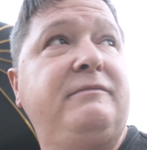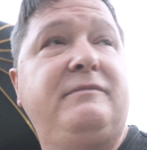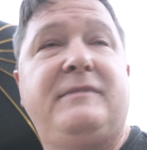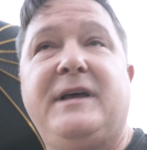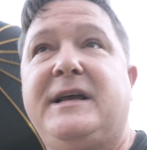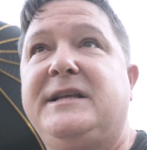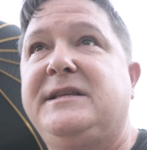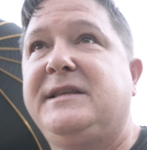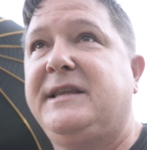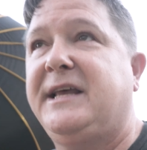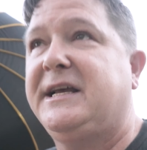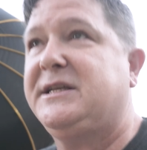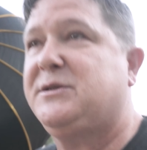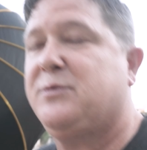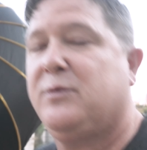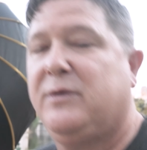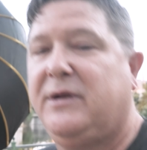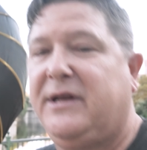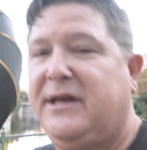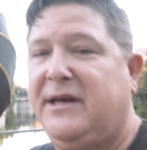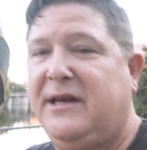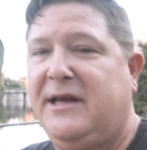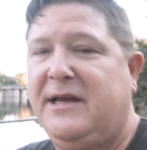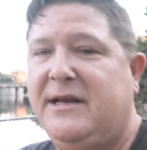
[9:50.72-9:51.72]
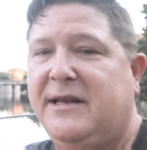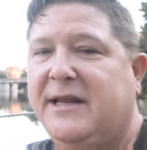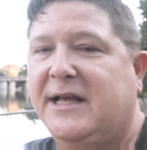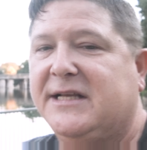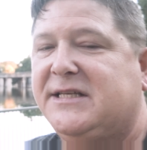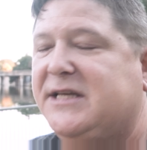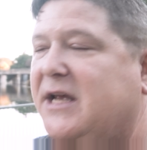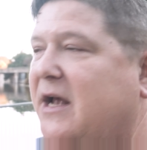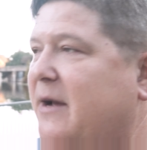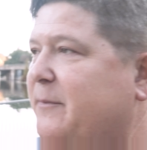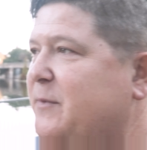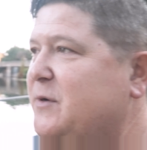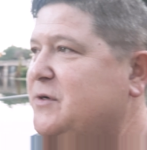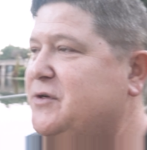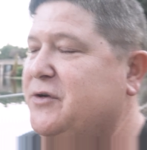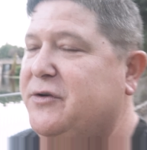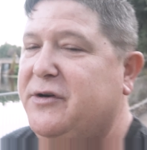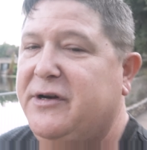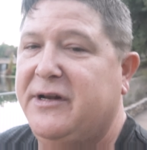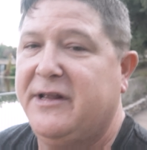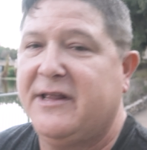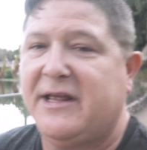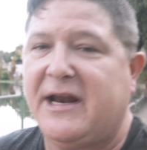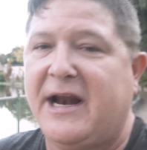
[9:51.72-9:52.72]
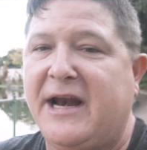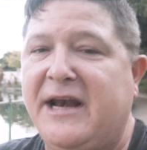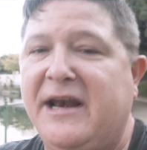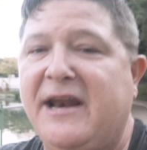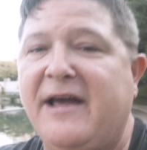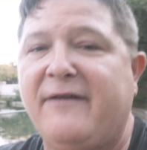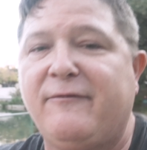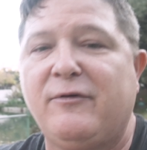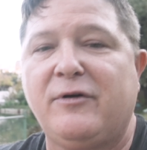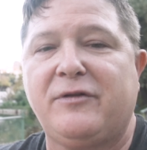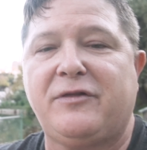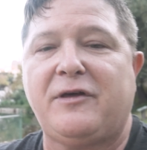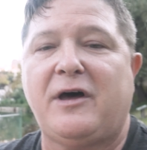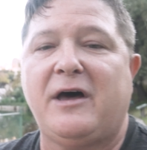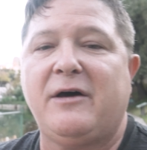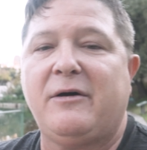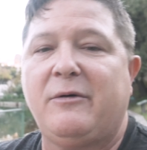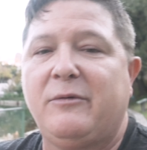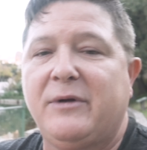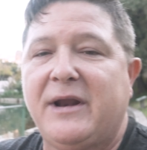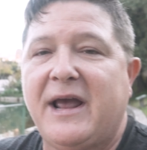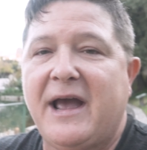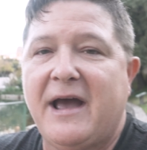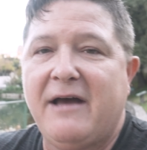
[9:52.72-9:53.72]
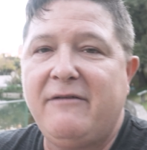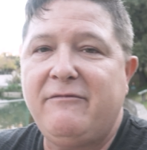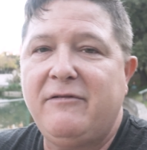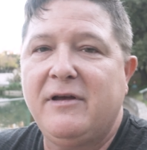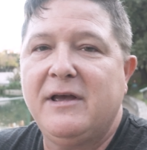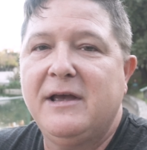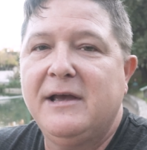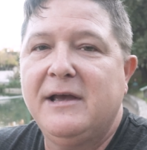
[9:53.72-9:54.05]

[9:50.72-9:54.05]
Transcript: That, that's really neat. That's an opportunity that I never thought I would have.